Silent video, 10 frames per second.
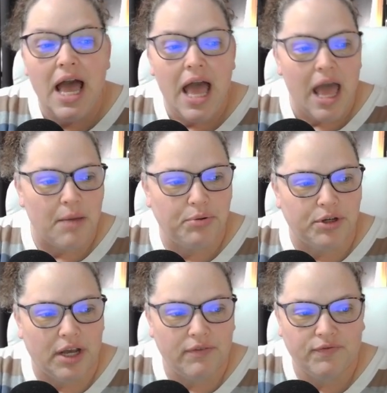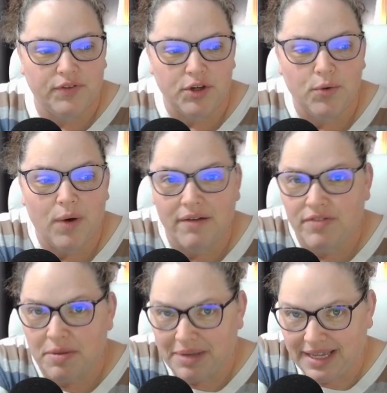and put a few of
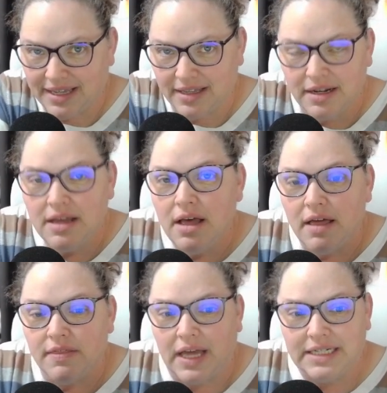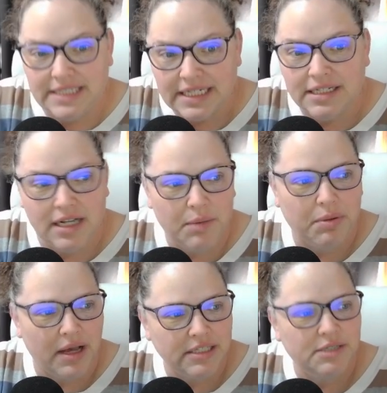them in that did
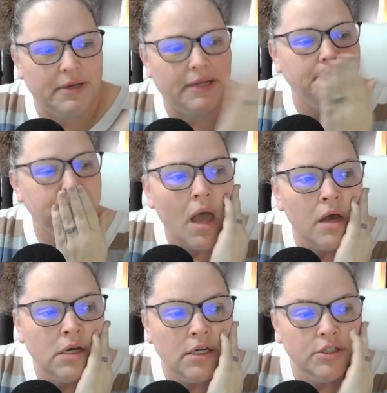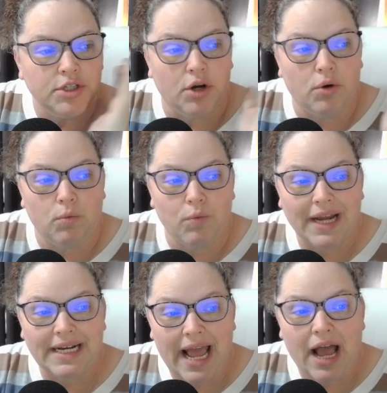apply to me. So right
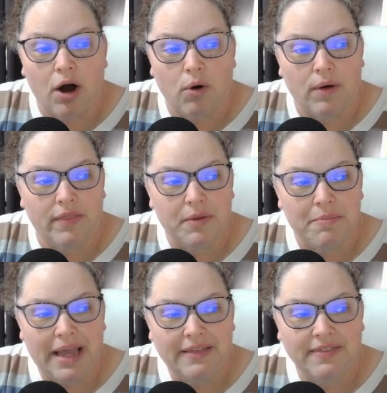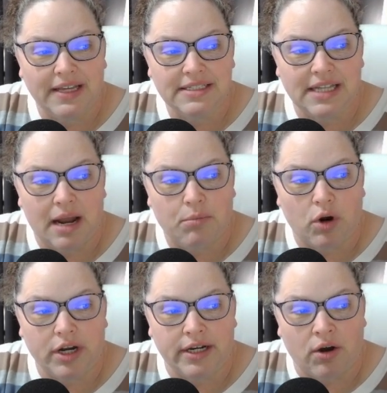now, the main things that I'm
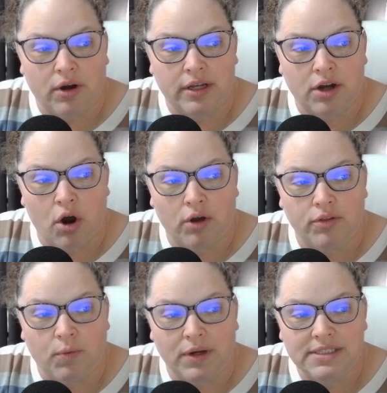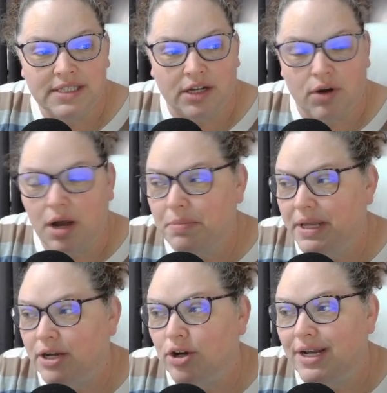working on are the ones that are up
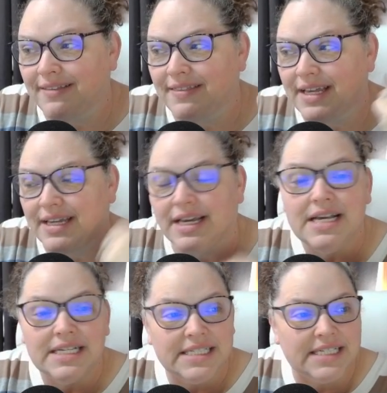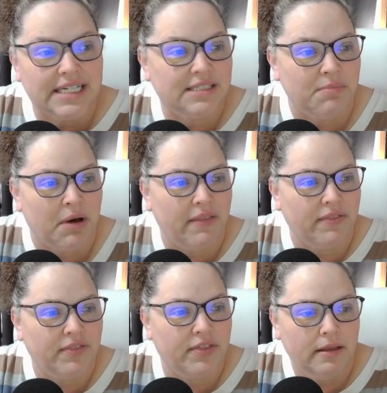here in the 6
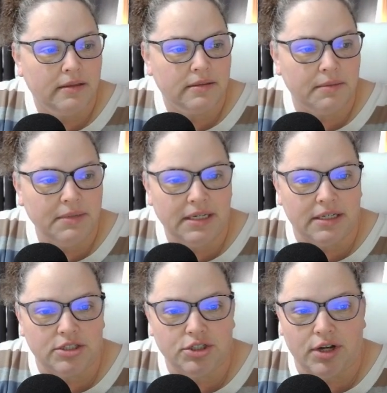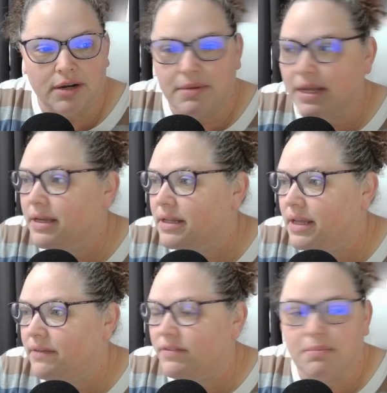month. Let me try to make it
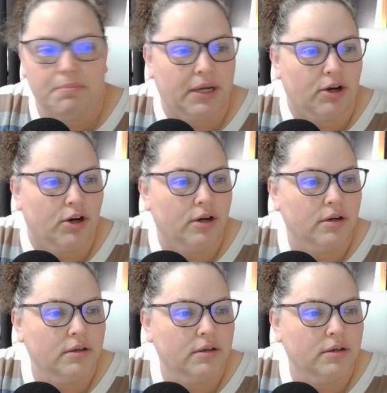even bigger.